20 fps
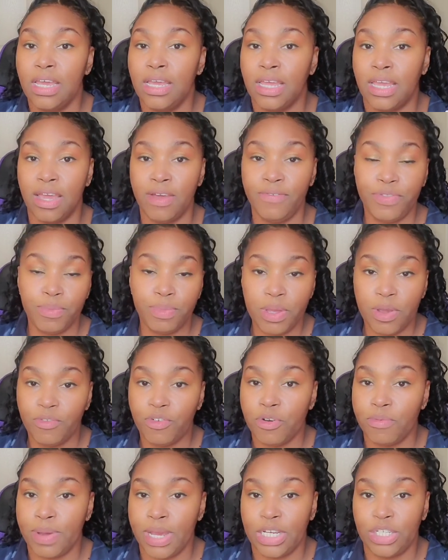give them the
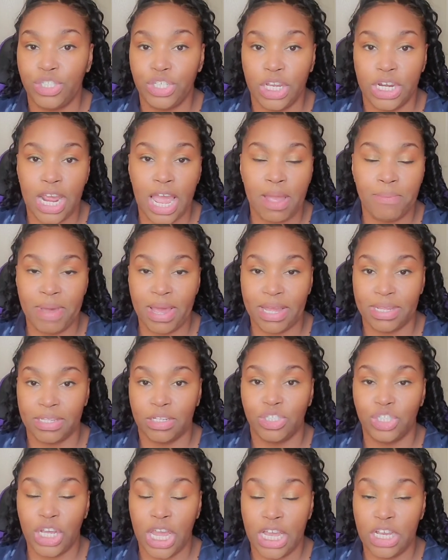information, and make the
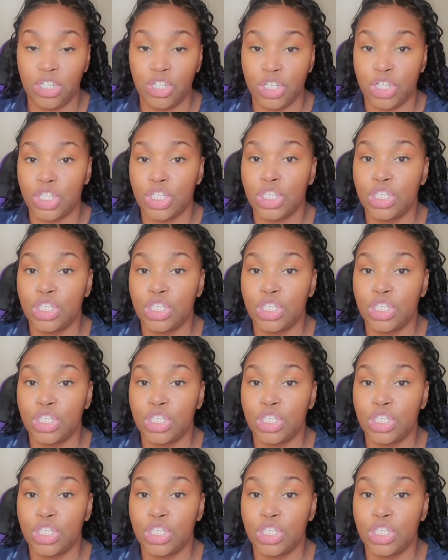changes.